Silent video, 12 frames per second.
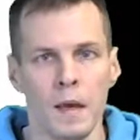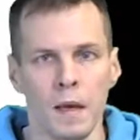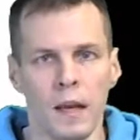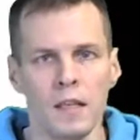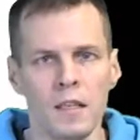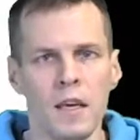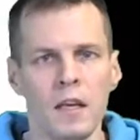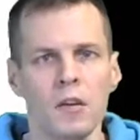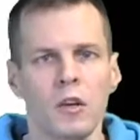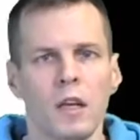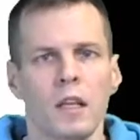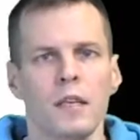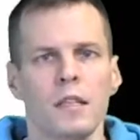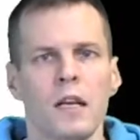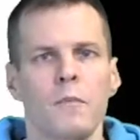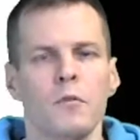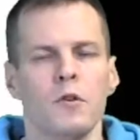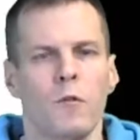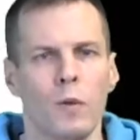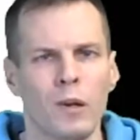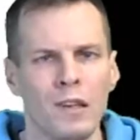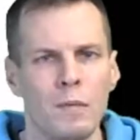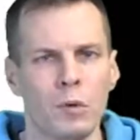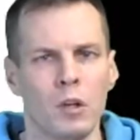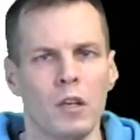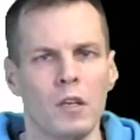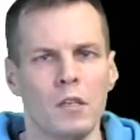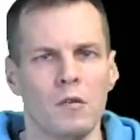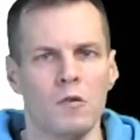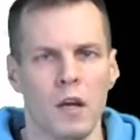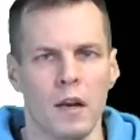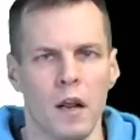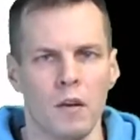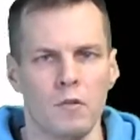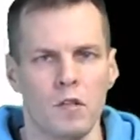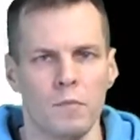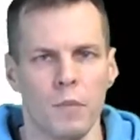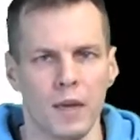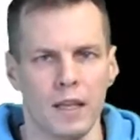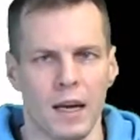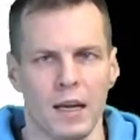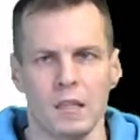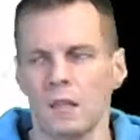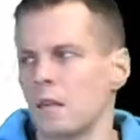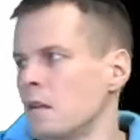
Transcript: Let's take a look at examples of what the discourse analyst might ask.